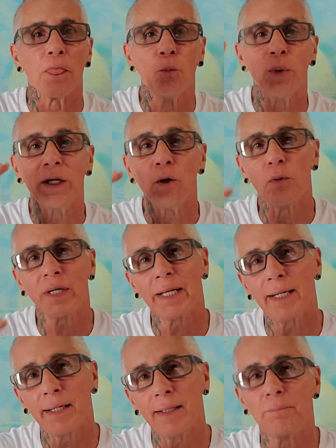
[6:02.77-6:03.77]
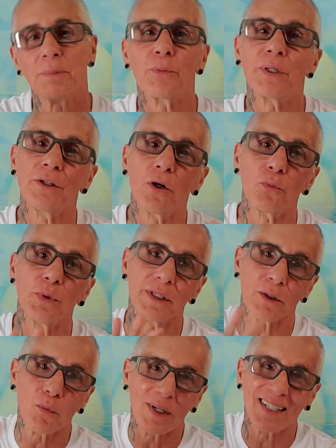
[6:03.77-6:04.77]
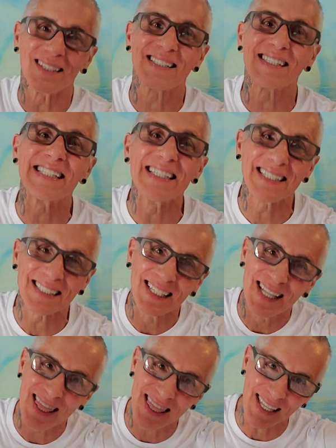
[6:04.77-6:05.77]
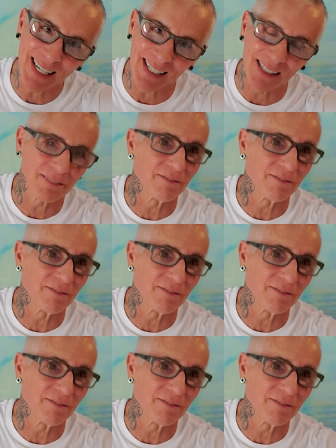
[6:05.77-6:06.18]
we don't care, but we don't really want to see it thing.